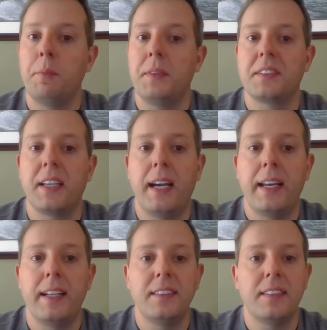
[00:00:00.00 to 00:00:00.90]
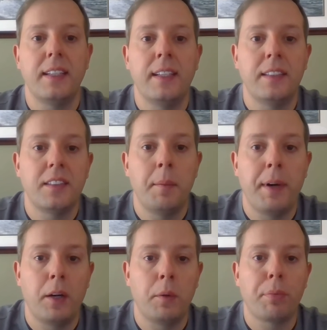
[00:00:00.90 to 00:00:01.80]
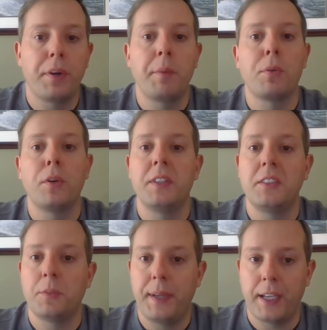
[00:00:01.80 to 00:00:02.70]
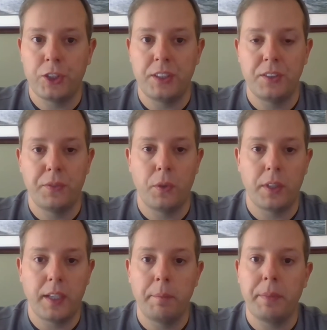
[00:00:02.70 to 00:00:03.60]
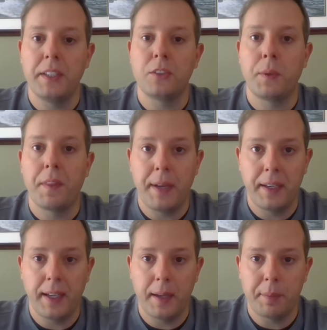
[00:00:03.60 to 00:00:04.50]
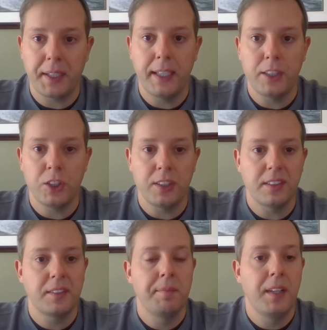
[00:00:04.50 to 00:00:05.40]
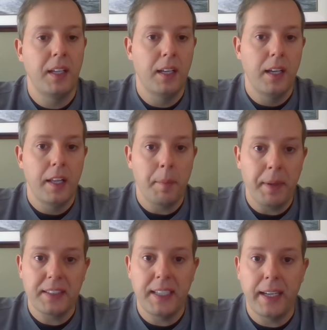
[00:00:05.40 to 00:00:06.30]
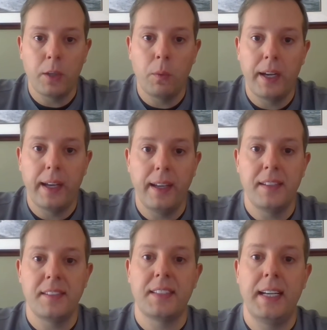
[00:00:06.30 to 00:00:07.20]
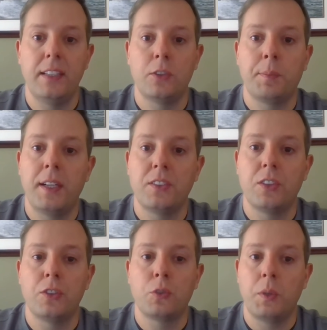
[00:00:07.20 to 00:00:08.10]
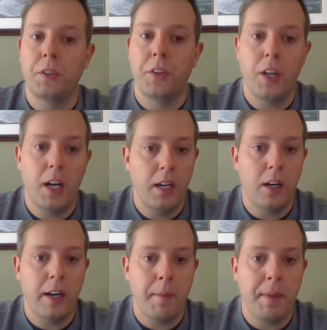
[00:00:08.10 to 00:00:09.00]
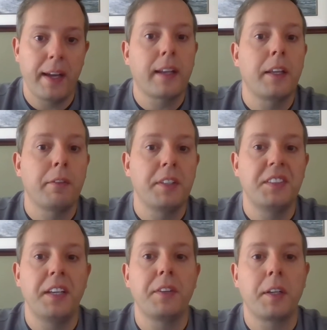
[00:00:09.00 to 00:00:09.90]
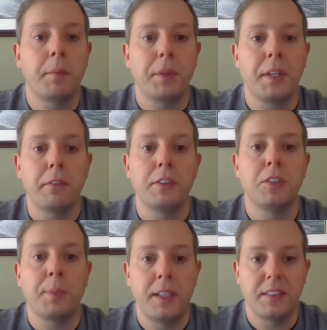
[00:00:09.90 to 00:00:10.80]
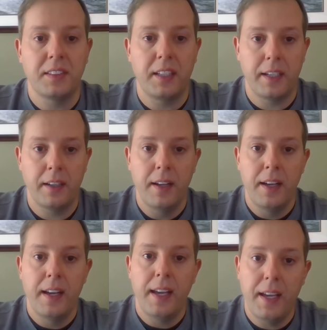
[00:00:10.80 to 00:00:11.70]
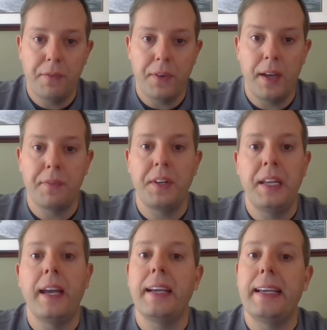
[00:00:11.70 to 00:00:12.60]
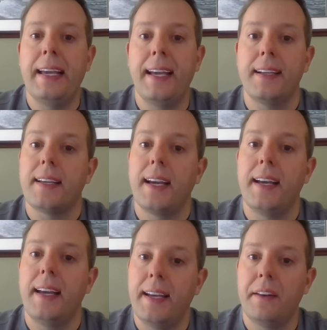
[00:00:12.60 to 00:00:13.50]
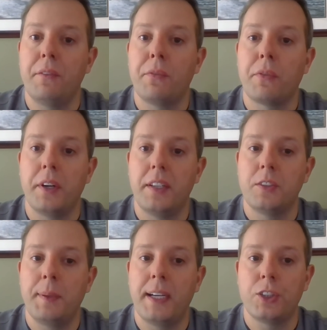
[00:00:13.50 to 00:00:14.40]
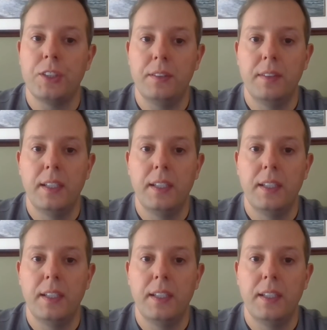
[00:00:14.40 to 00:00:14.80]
from this guidance is about pre-approval inspections for companies with pending applications. The big takeaway is that sponsors will not automatically receive a complete response letter if FDA can't get in for an inspection.